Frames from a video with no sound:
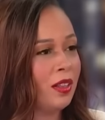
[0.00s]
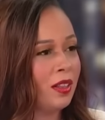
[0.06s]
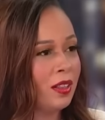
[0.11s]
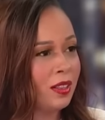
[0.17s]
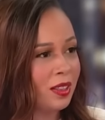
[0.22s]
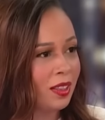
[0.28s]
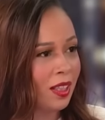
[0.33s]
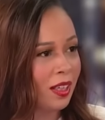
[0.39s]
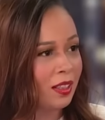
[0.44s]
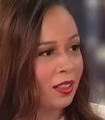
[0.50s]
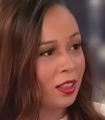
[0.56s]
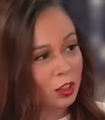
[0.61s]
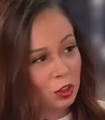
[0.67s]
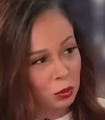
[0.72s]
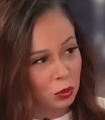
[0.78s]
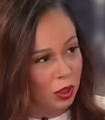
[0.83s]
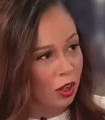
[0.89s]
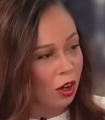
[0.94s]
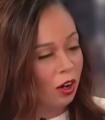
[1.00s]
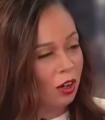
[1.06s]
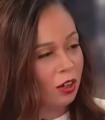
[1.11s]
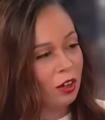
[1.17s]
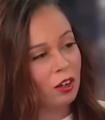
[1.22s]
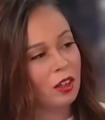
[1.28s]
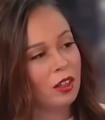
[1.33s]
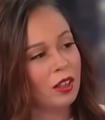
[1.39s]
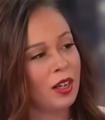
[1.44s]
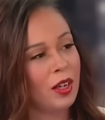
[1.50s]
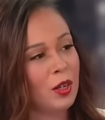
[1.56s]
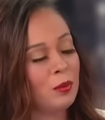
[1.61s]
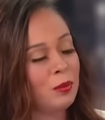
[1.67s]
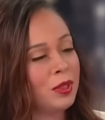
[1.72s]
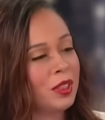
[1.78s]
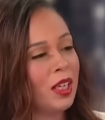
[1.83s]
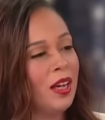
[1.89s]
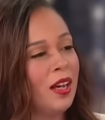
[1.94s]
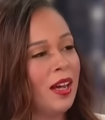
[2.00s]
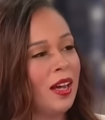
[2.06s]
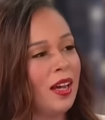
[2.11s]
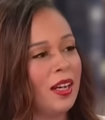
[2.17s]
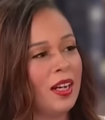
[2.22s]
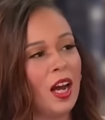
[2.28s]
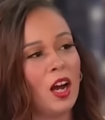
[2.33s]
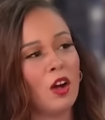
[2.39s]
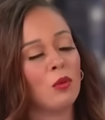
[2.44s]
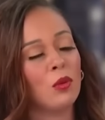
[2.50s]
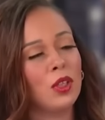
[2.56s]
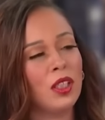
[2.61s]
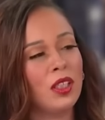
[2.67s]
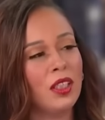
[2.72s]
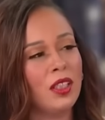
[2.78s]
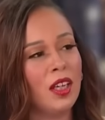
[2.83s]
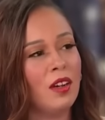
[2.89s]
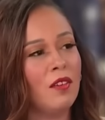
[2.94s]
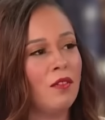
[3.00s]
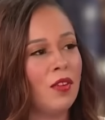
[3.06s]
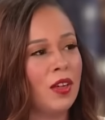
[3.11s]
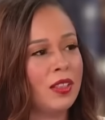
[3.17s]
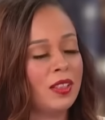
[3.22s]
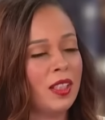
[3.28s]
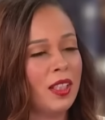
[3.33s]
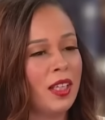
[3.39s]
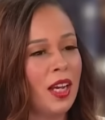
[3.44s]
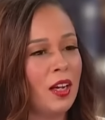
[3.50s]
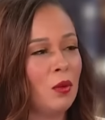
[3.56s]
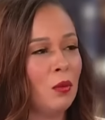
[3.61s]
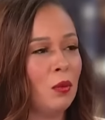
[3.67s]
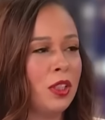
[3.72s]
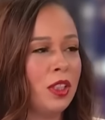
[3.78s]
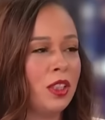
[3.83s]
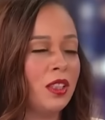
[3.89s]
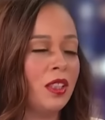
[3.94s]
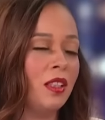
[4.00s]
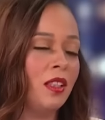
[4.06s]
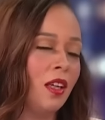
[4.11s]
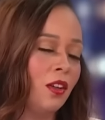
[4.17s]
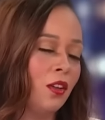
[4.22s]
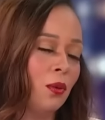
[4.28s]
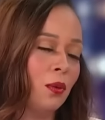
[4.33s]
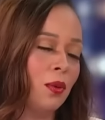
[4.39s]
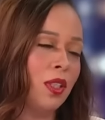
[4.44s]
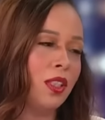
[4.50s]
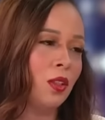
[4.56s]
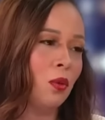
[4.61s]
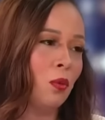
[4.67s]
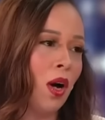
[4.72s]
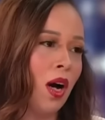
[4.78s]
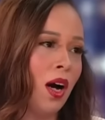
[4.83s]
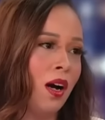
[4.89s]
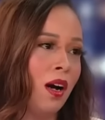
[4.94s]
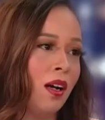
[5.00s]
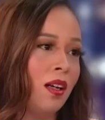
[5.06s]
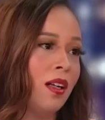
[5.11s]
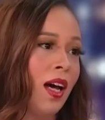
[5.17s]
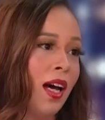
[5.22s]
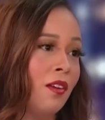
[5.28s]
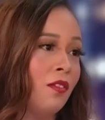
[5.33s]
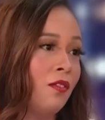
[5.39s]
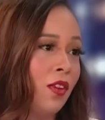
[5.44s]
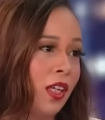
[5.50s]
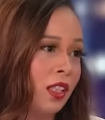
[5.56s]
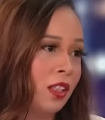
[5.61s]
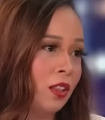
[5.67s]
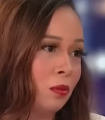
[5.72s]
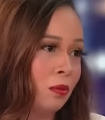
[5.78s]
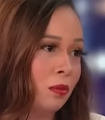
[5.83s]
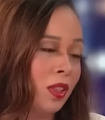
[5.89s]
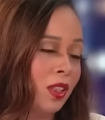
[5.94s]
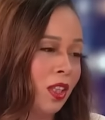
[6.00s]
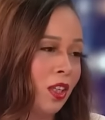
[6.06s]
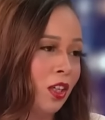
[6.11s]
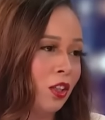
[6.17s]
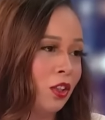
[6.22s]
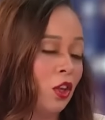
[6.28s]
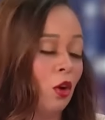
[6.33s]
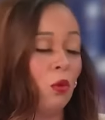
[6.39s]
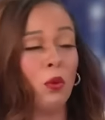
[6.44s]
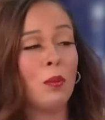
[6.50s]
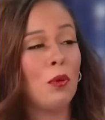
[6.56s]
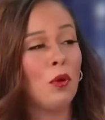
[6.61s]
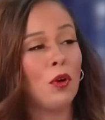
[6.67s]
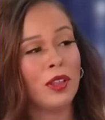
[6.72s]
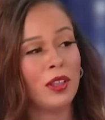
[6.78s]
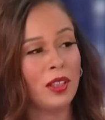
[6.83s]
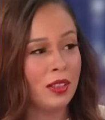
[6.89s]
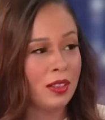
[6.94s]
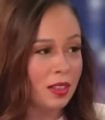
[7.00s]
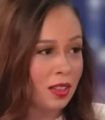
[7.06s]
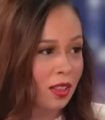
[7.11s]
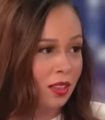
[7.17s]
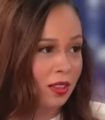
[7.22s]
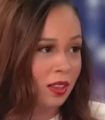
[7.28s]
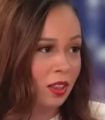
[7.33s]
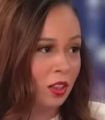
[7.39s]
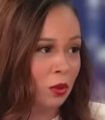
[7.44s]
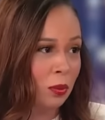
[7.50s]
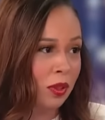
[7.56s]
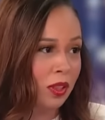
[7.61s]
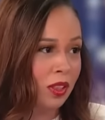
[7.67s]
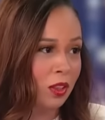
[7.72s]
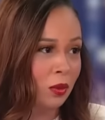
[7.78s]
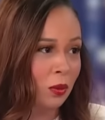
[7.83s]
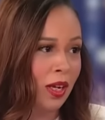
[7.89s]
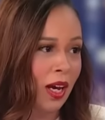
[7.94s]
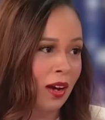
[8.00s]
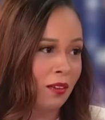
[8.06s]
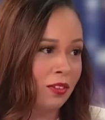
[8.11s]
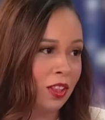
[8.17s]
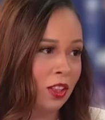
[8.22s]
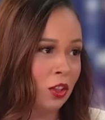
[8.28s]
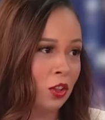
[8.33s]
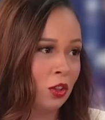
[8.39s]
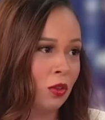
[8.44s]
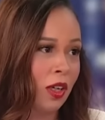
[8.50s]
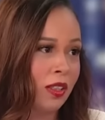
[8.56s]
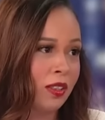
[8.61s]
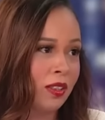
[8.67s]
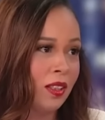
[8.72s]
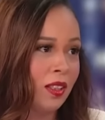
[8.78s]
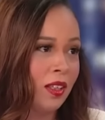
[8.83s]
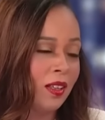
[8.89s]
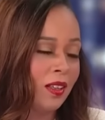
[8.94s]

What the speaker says: this and disregard her claims mm-hmm. and not really investigate, which is another reason why a lot of victims don't report these things to the police. We have to address